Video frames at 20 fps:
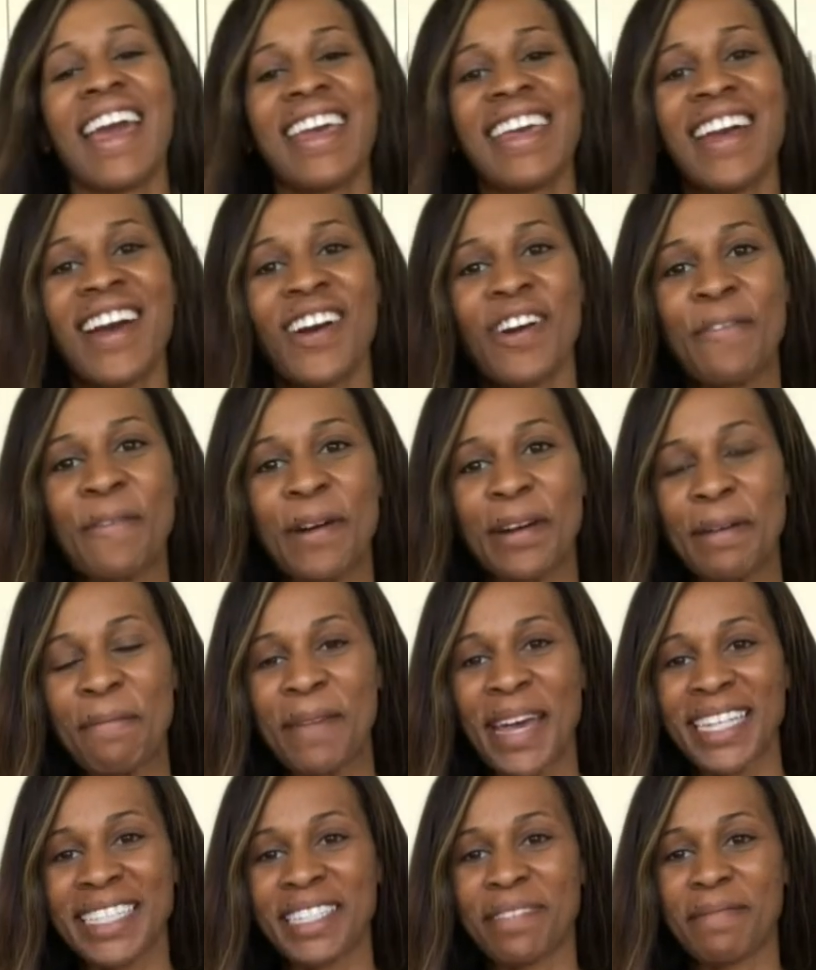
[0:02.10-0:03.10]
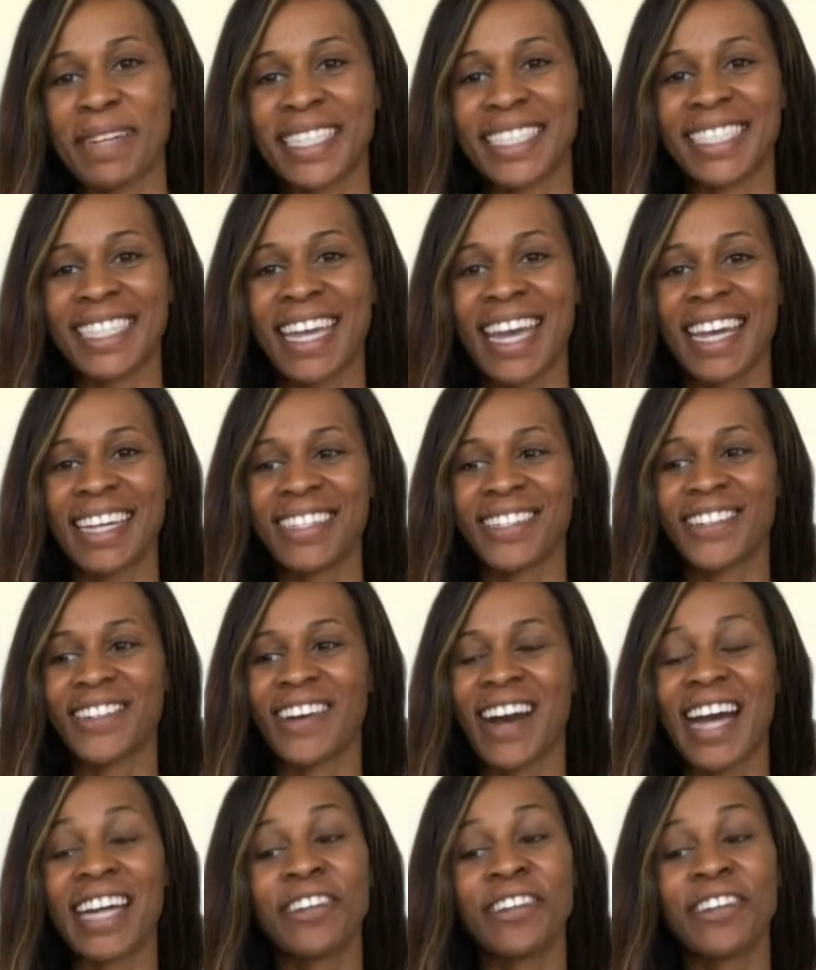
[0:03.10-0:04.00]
y'all, welcome back to my channel.